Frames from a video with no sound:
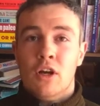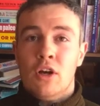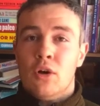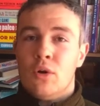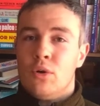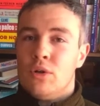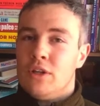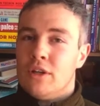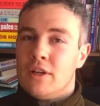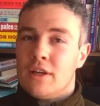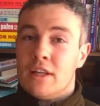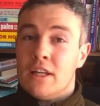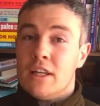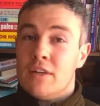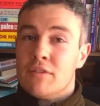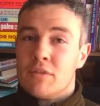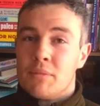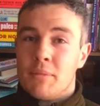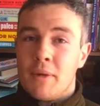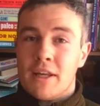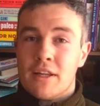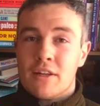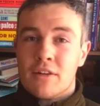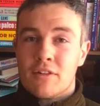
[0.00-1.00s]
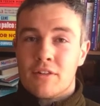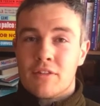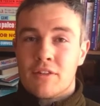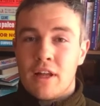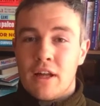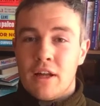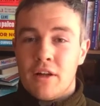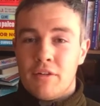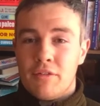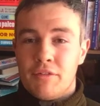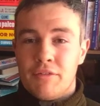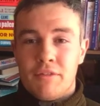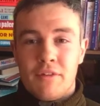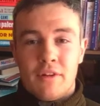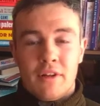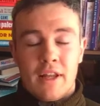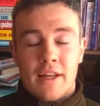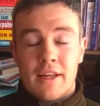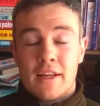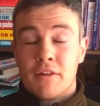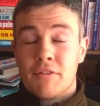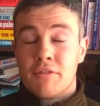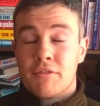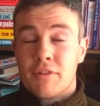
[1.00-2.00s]
You can even make yourself
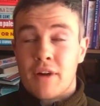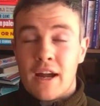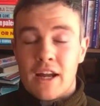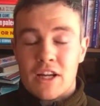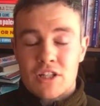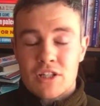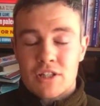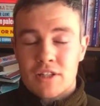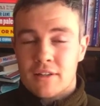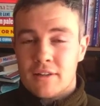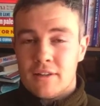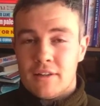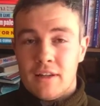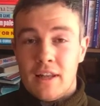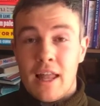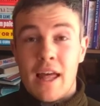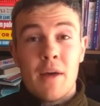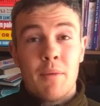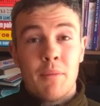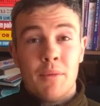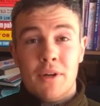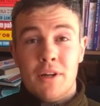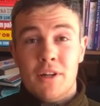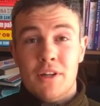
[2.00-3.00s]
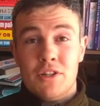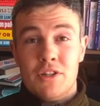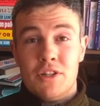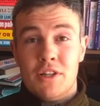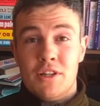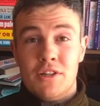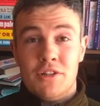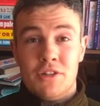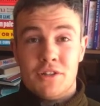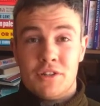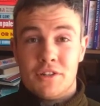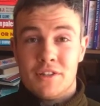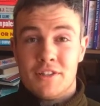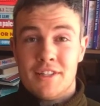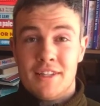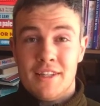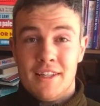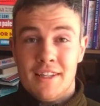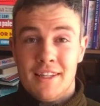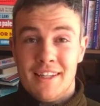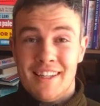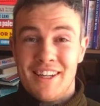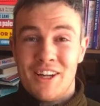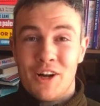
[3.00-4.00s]
like a fresh lemon and ginger
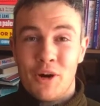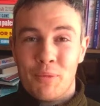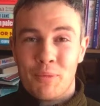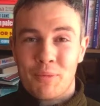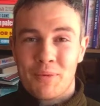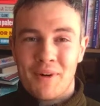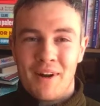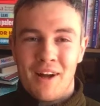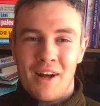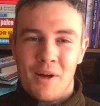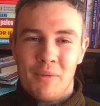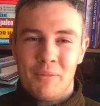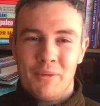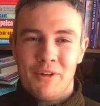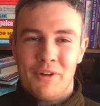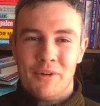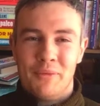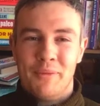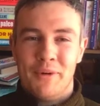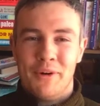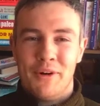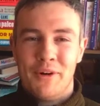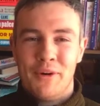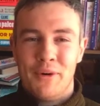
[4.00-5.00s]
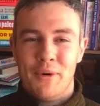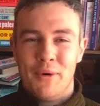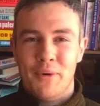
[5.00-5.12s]
tea, no problem.